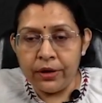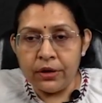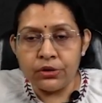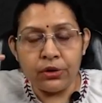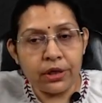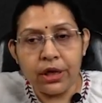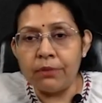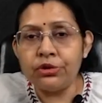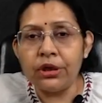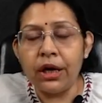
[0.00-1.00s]
So you had come
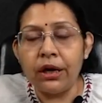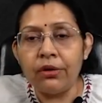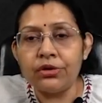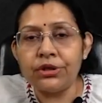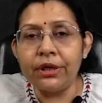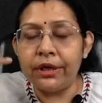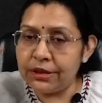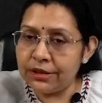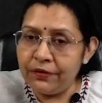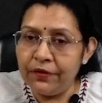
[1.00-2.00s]
to the conclusion, it
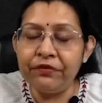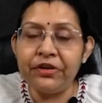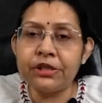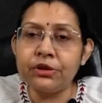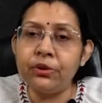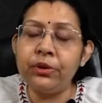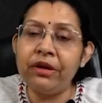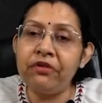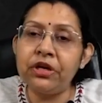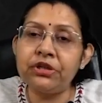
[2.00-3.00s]
is a left skewed
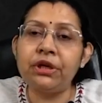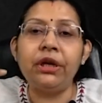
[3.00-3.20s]
deviation,